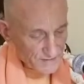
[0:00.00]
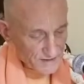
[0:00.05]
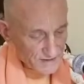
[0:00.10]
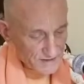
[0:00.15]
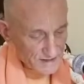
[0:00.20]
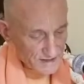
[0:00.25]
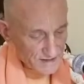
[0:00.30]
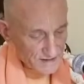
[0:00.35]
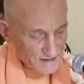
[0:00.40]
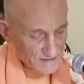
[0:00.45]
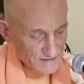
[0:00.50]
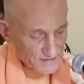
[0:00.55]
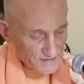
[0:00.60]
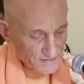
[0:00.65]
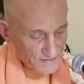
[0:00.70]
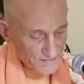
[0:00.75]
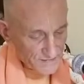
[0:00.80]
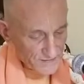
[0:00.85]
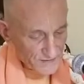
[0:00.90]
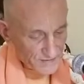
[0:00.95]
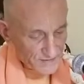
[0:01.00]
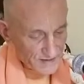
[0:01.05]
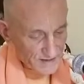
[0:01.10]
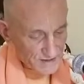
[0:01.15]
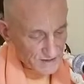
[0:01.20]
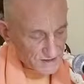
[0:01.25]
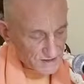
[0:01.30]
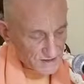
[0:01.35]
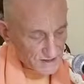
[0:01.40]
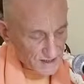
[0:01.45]
informing
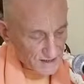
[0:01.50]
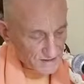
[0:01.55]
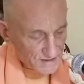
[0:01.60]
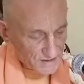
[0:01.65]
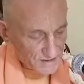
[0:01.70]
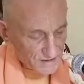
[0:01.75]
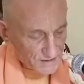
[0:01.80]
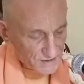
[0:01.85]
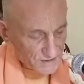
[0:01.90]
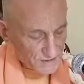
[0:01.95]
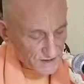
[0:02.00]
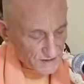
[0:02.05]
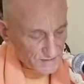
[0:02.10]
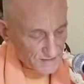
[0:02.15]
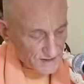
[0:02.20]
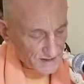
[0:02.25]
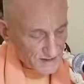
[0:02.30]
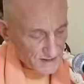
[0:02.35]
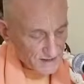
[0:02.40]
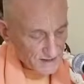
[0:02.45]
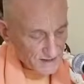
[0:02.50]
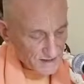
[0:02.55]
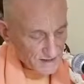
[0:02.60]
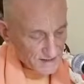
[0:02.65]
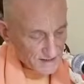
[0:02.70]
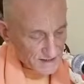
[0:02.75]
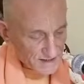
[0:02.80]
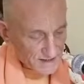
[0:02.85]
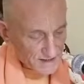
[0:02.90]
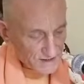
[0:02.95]
Sanatana Goswami
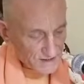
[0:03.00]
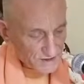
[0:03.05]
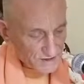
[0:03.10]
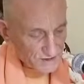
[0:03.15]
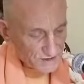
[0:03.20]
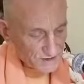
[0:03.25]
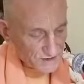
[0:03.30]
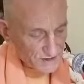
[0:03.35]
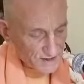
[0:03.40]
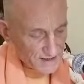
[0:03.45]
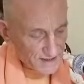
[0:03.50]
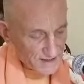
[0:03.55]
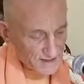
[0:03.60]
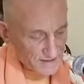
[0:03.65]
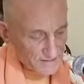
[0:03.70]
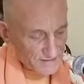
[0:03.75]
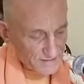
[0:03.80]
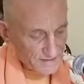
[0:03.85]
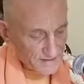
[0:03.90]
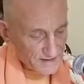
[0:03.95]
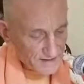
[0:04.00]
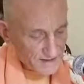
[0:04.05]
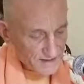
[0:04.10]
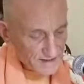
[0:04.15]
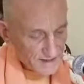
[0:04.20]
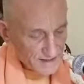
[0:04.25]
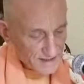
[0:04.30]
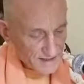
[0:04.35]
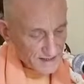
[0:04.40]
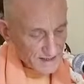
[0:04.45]
that he should join him
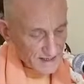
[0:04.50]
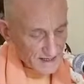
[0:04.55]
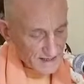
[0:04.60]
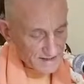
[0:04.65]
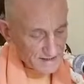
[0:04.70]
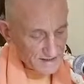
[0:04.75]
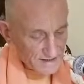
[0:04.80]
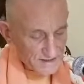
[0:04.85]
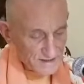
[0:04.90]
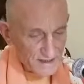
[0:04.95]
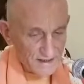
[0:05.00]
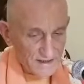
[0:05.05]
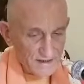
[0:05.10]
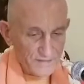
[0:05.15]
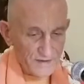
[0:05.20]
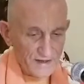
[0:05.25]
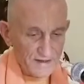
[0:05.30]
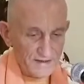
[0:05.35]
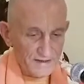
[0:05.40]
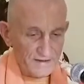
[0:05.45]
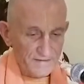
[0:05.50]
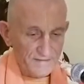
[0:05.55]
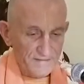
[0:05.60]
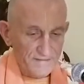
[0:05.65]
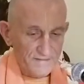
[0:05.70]
and his younger brother.